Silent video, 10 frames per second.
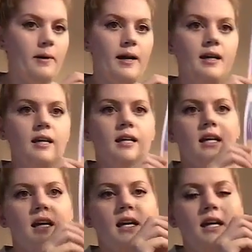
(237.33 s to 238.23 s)
But
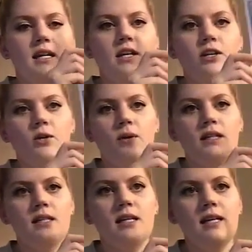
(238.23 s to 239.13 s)
in here, you
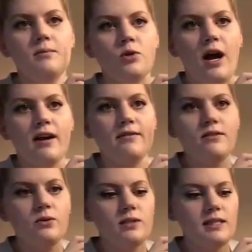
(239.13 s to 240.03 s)
get to keep track of
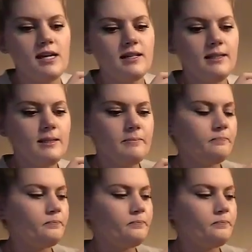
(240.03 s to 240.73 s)
those things.